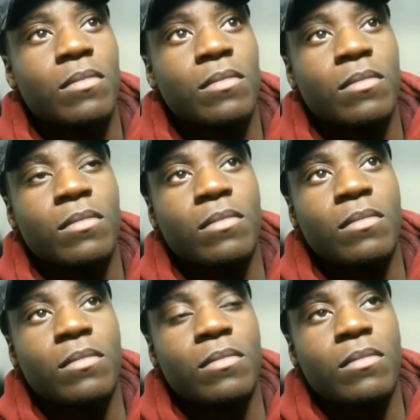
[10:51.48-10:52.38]

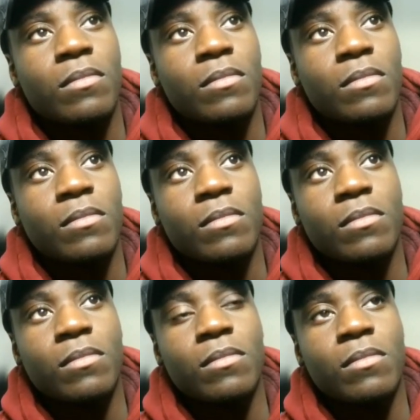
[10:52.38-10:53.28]

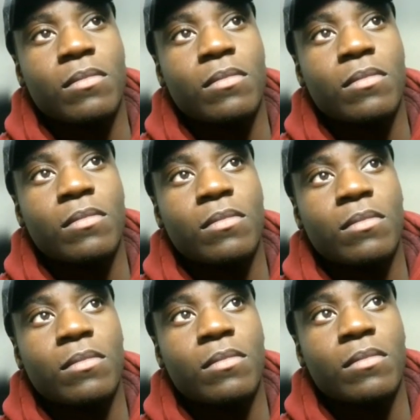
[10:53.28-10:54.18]

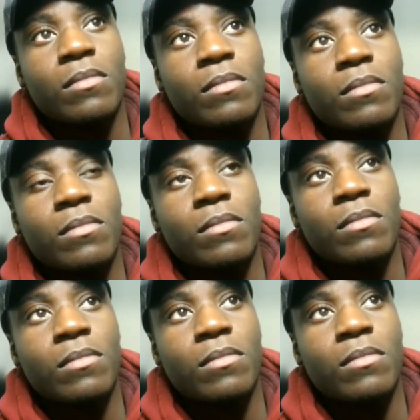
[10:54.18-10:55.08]

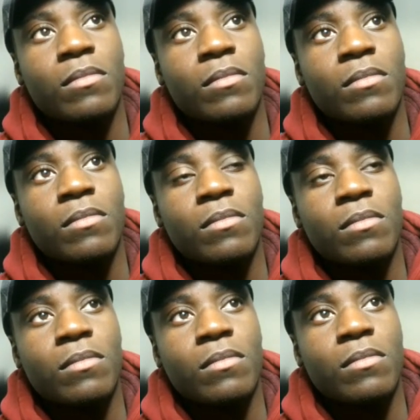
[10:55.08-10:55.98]

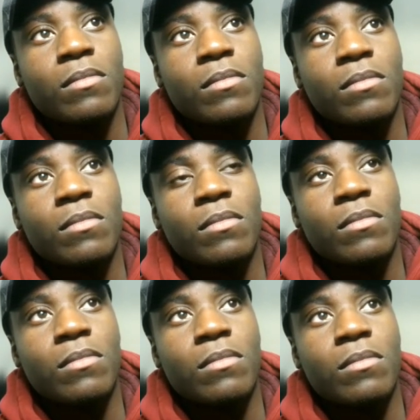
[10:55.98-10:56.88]

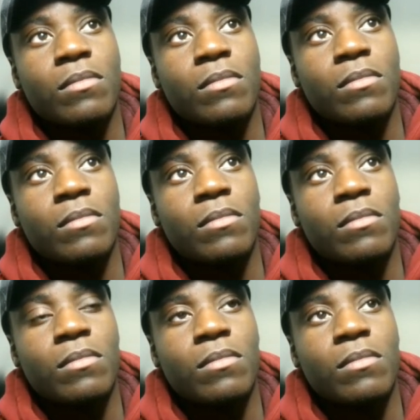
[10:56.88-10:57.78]

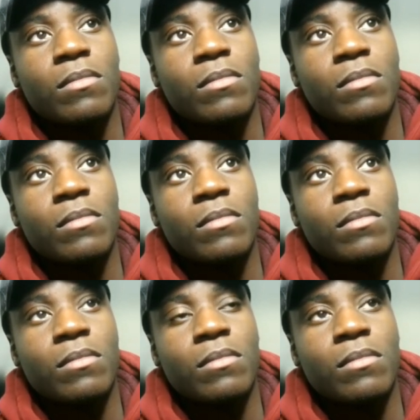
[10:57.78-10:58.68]

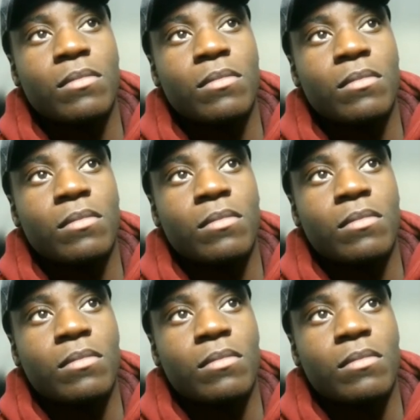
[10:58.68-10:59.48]
(not speaking)